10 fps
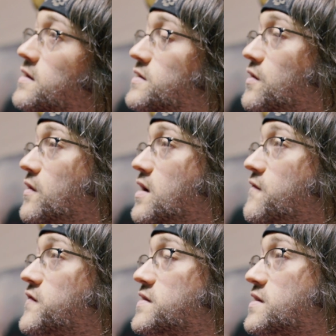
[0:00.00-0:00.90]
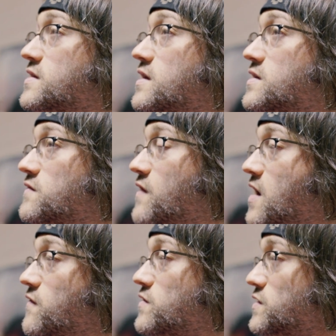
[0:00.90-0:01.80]
so emphasis on
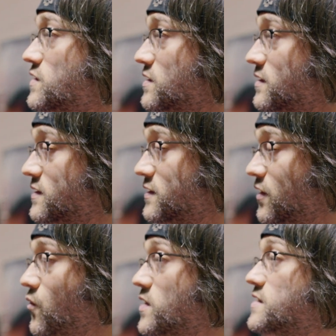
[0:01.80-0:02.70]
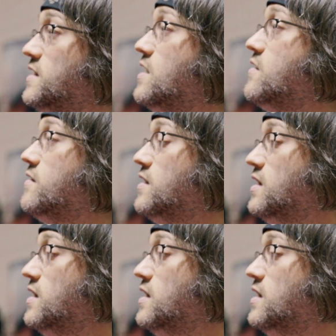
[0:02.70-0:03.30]
survivors is always there.